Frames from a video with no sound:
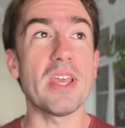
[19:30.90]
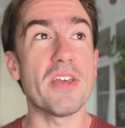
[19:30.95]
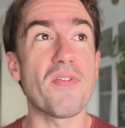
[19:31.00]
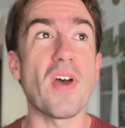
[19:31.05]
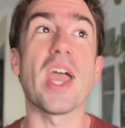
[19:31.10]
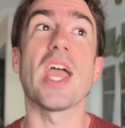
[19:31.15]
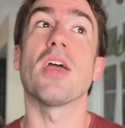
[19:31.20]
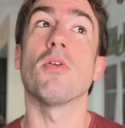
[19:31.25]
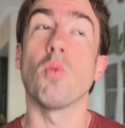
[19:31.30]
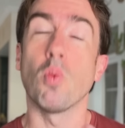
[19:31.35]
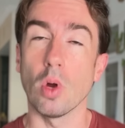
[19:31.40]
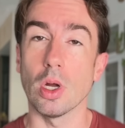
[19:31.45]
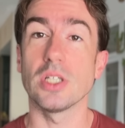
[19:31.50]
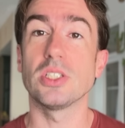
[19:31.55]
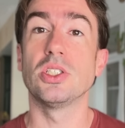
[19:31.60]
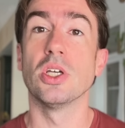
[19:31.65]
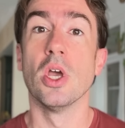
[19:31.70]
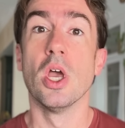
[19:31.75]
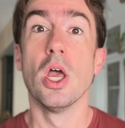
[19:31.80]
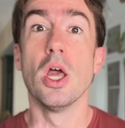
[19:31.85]
if I had
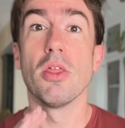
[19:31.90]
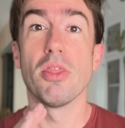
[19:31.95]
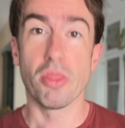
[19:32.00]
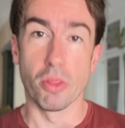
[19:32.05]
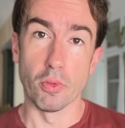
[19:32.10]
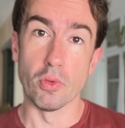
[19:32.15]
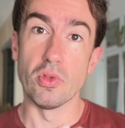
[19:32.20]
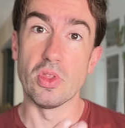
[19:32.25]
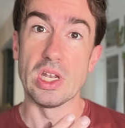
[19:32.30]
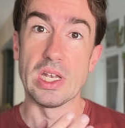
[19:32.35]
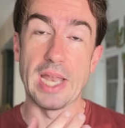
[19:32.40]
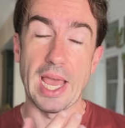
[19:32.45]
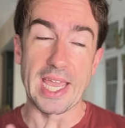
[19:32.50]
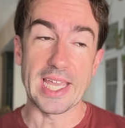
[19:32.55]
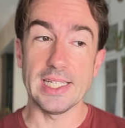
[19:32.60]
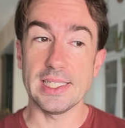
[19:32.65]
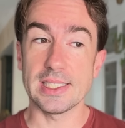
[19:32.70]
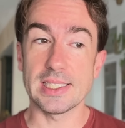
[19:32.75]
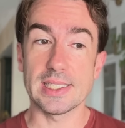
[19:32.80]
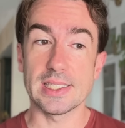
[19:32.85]
worked through the
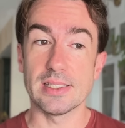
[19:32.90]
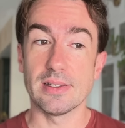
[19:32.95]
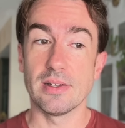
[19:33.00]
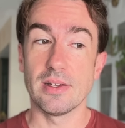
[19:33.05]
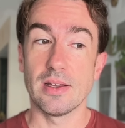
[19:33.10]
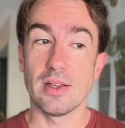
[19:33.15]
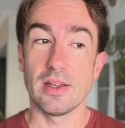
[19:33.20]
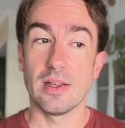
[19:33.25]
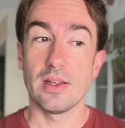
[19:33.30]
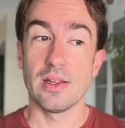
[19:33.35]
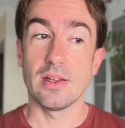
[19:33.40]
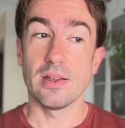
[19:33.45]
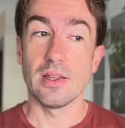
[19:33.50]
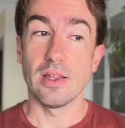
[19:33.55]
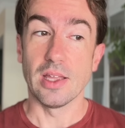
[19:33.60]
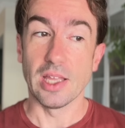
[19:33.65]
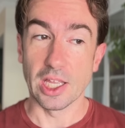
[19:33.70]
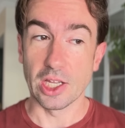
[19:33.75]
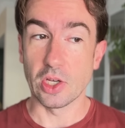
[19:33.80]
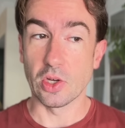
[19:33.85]
nights,
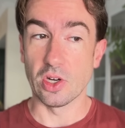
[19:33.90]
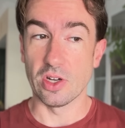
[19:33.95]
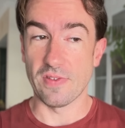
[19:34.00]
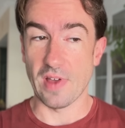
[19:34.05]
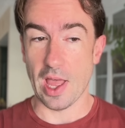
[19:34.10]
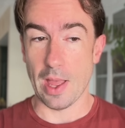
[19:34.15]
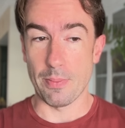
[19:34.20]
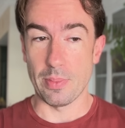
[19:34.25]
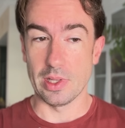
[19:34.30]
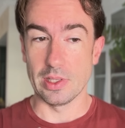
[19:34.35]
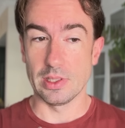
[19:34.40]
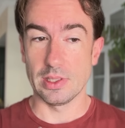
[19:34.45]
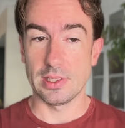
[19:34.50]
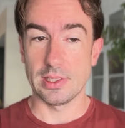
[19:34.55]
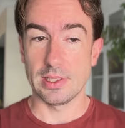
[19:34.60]
it could have happened.